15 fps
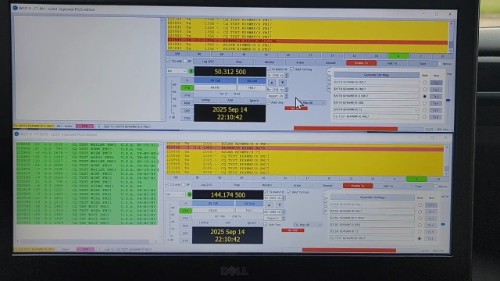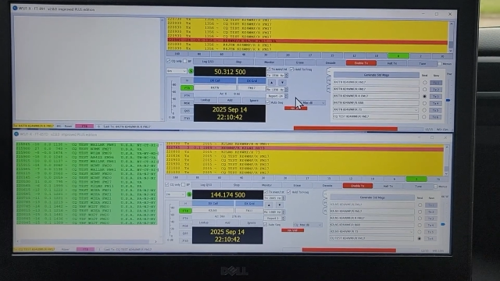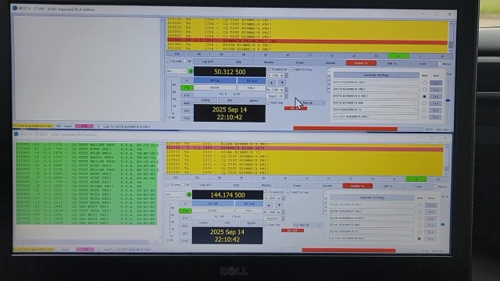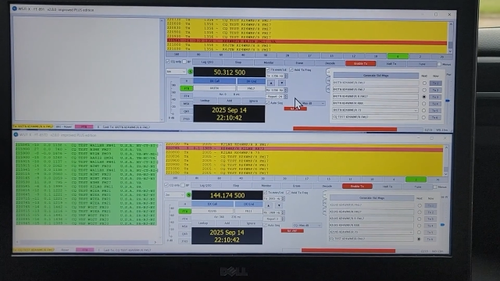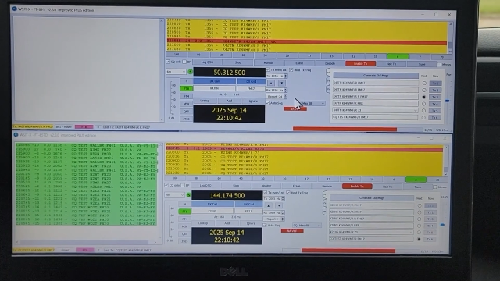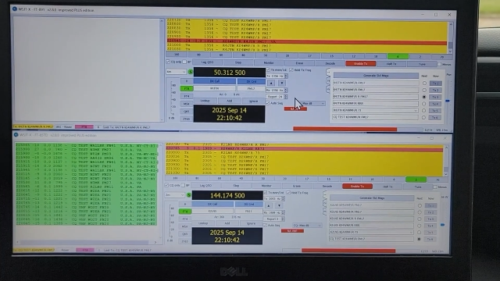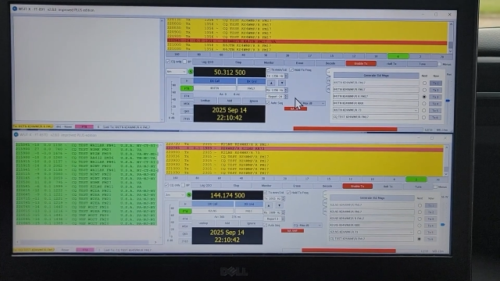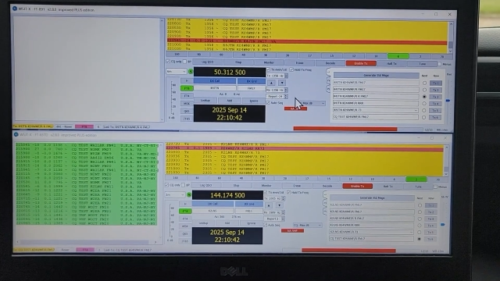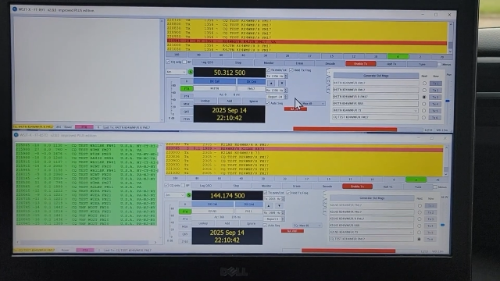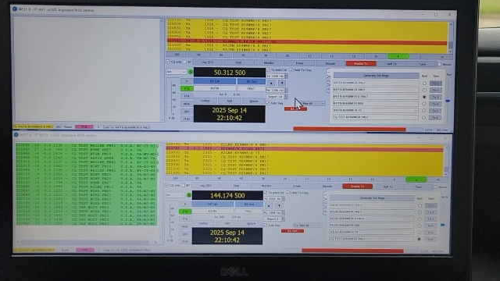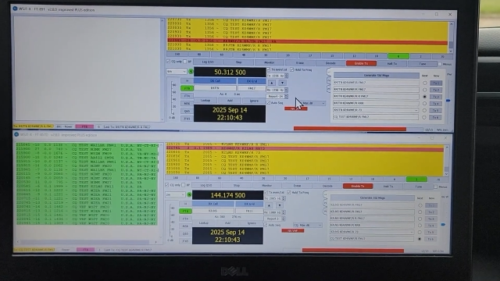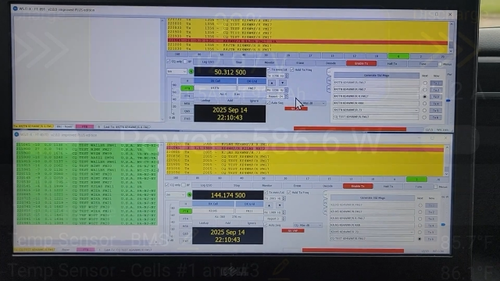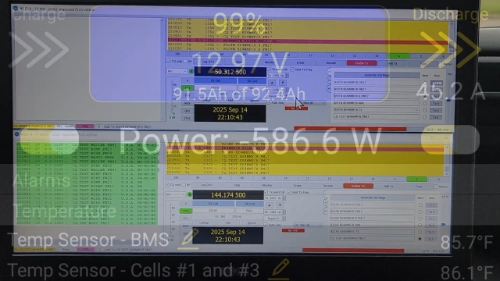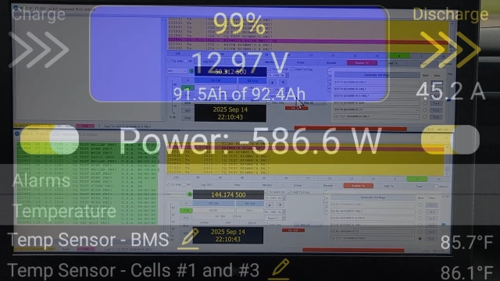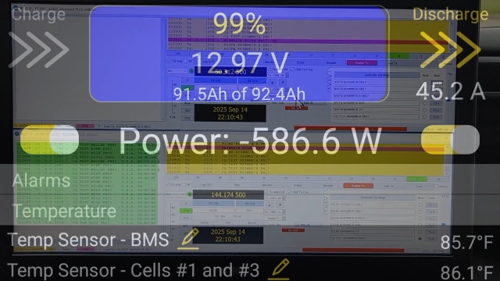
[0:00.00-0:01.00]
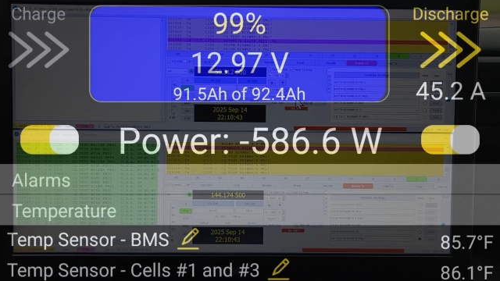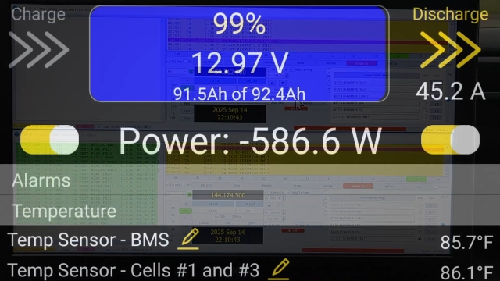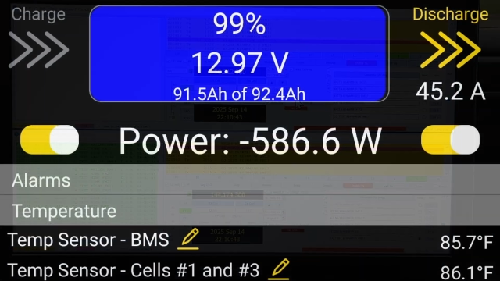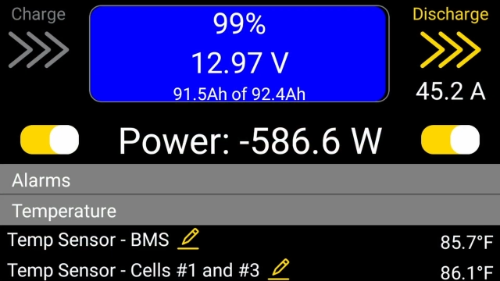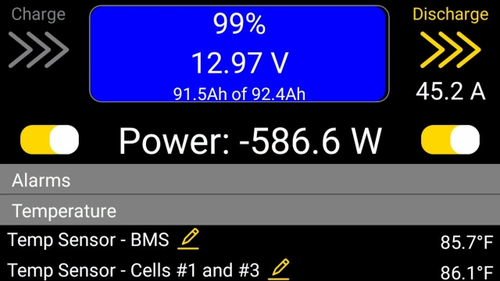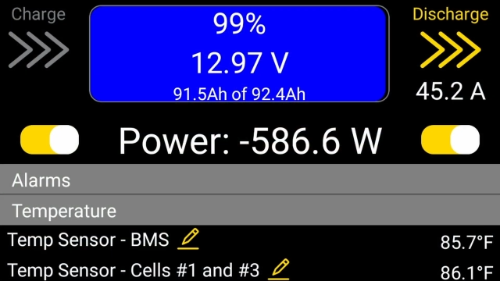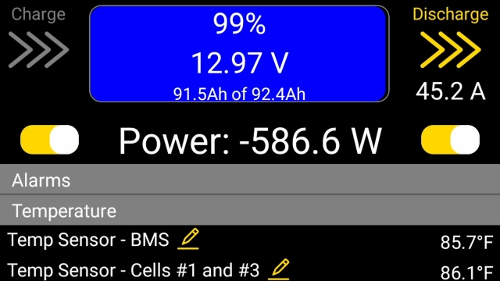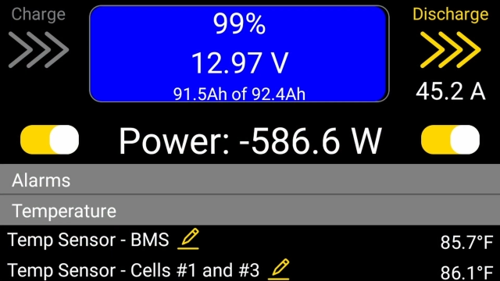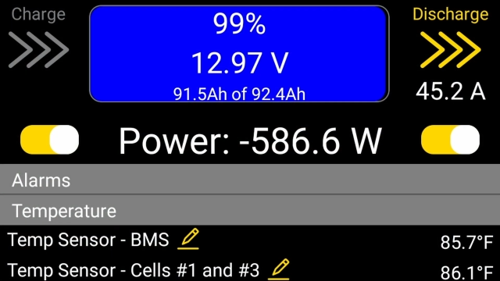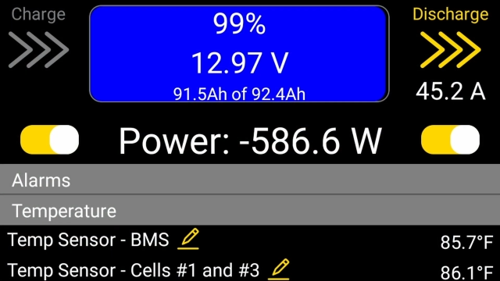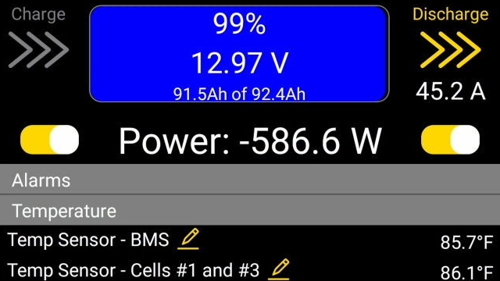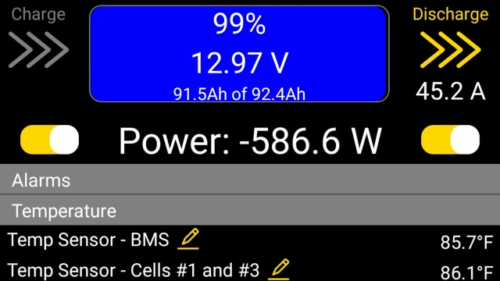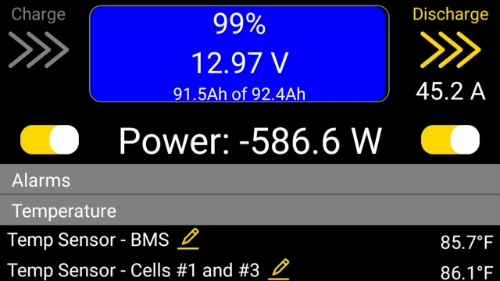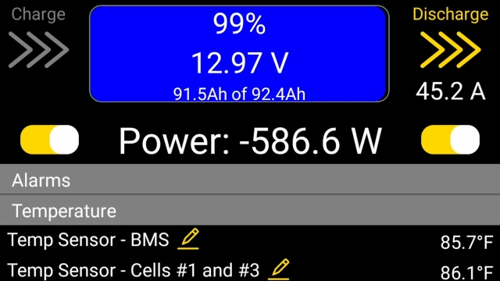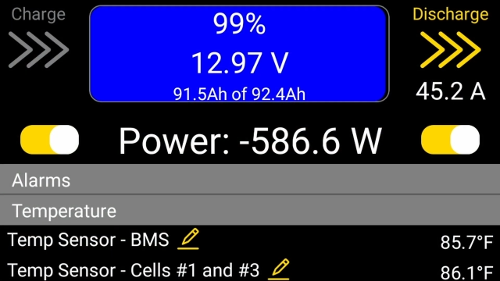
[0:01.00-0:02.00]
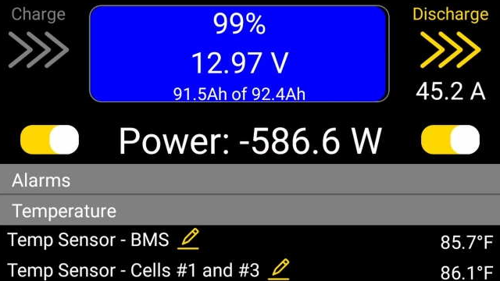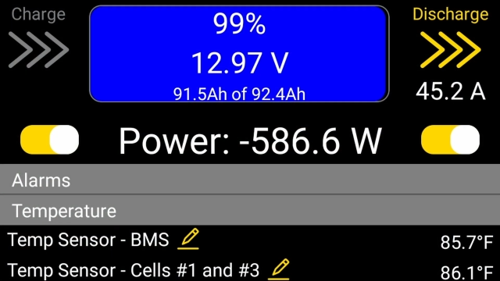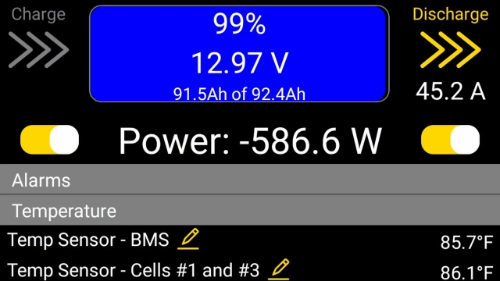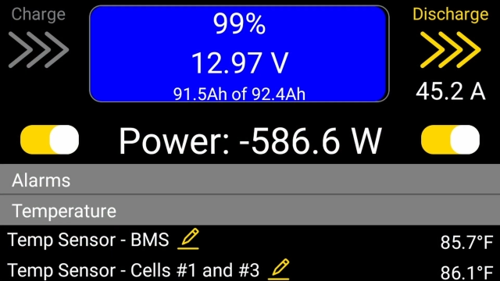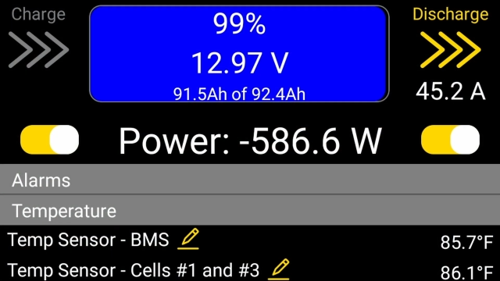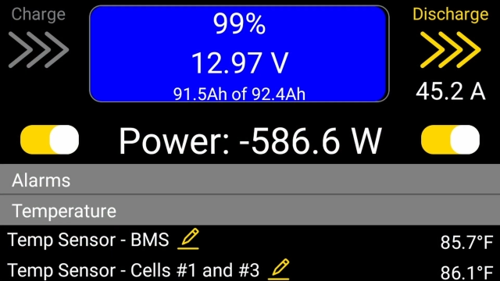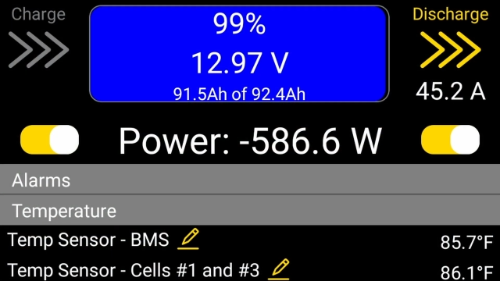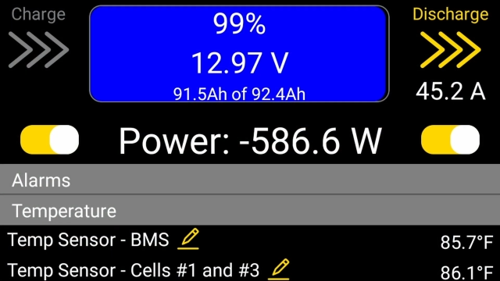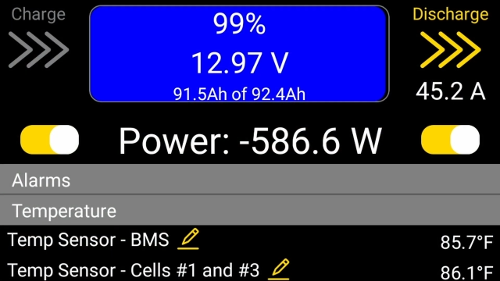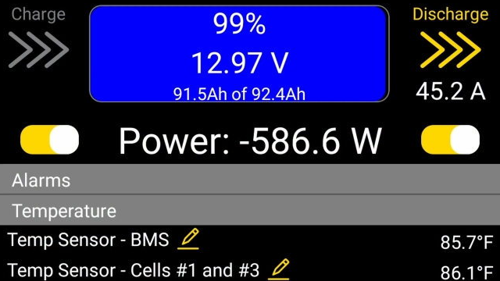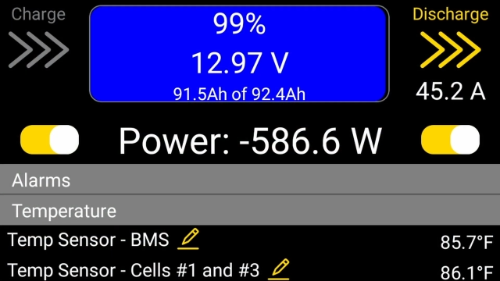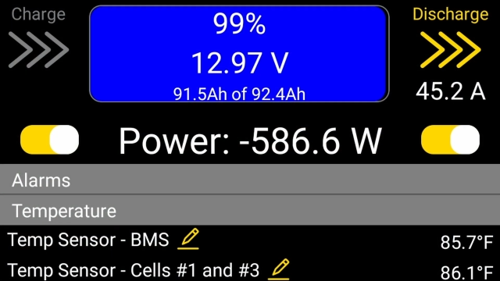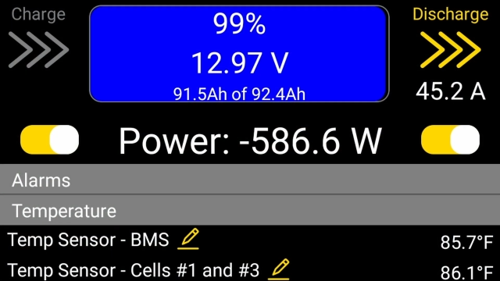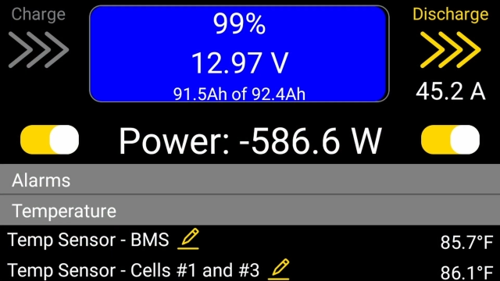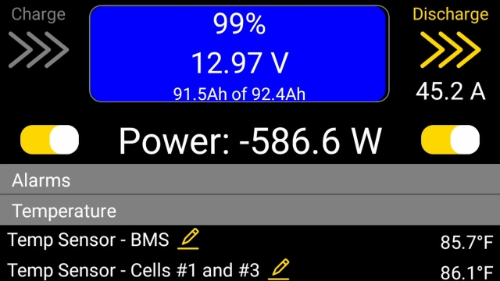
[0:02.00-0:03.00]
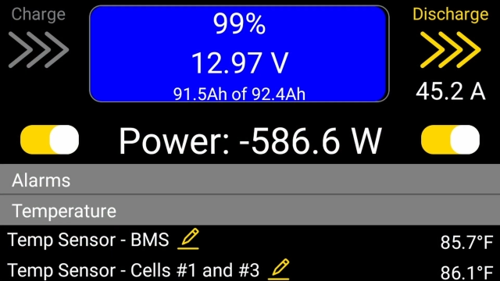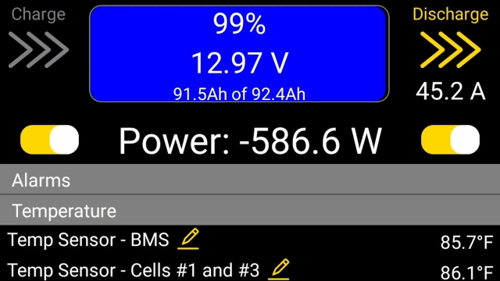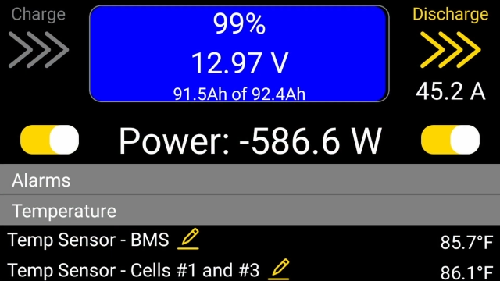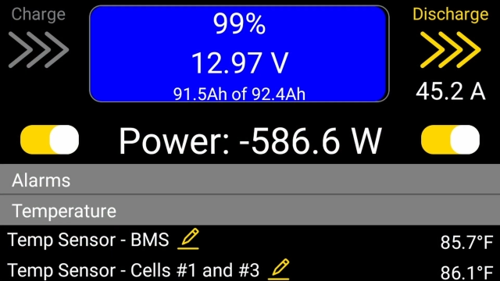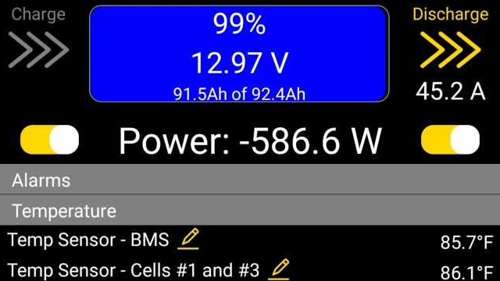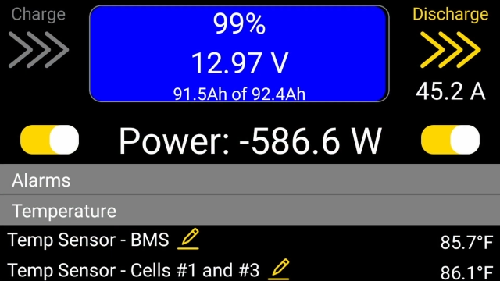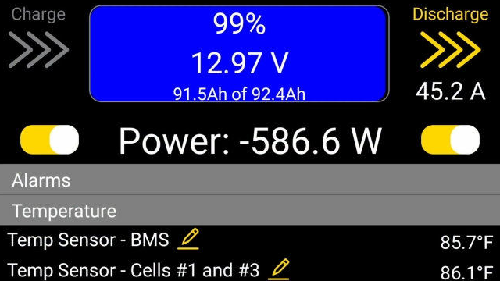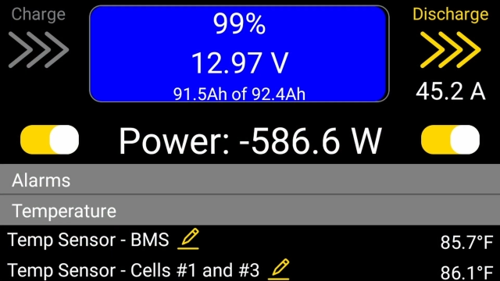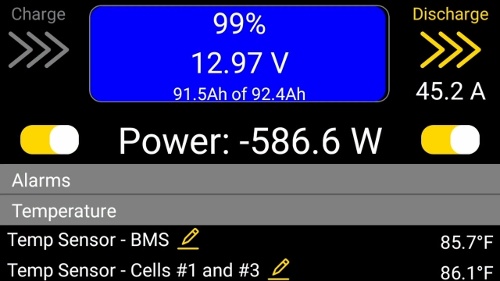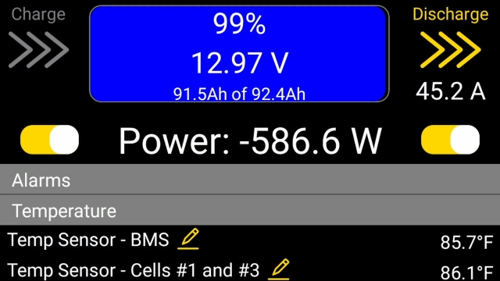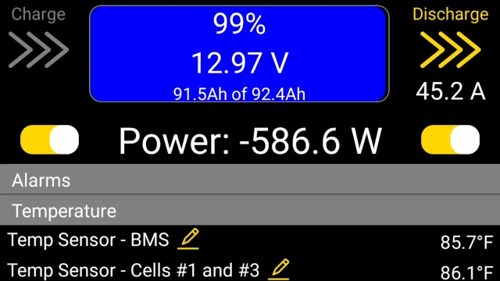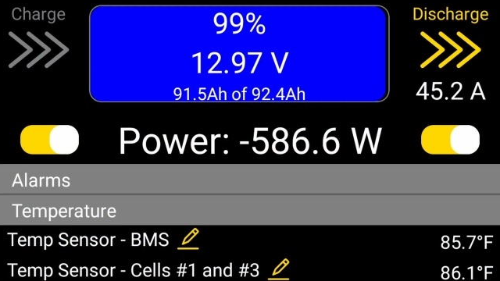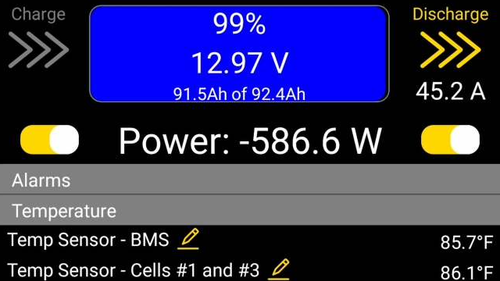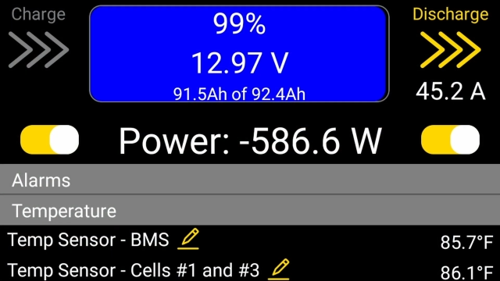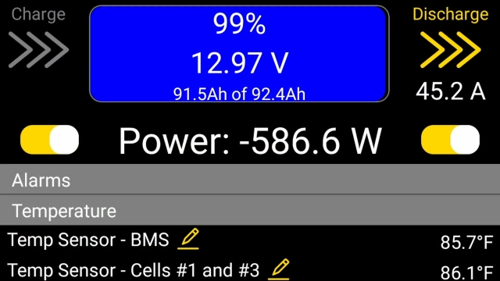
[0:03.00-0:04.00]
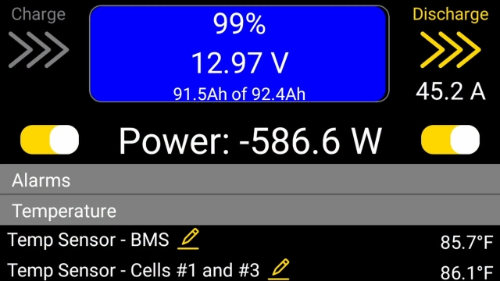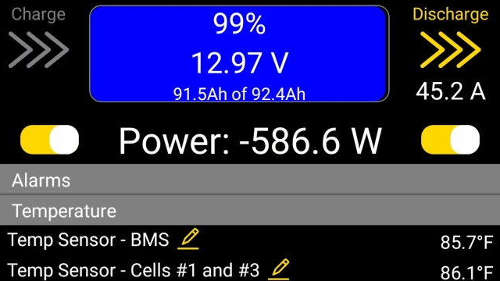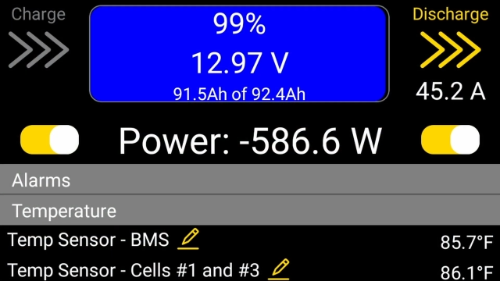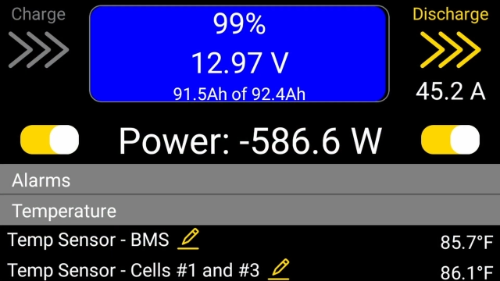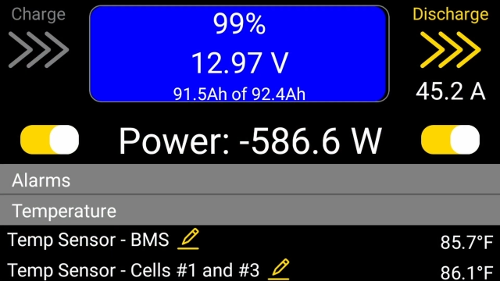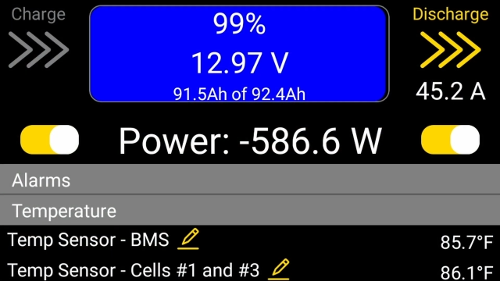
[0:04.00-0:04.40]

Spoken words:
Nobody's mouth can be seen.